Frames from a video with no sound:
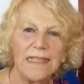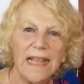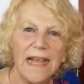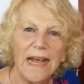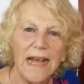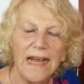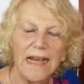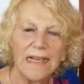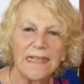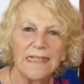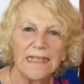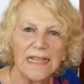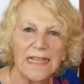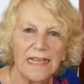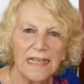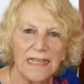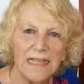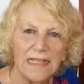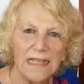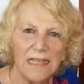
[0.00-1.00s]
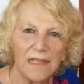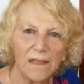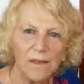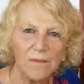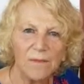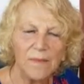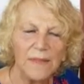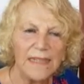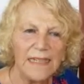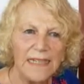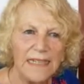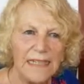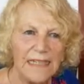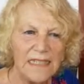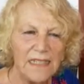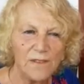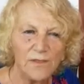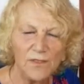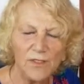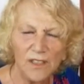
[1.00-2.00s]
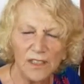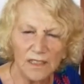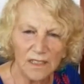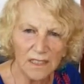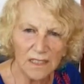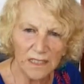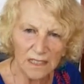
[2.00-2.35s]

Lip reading: that it's a completely different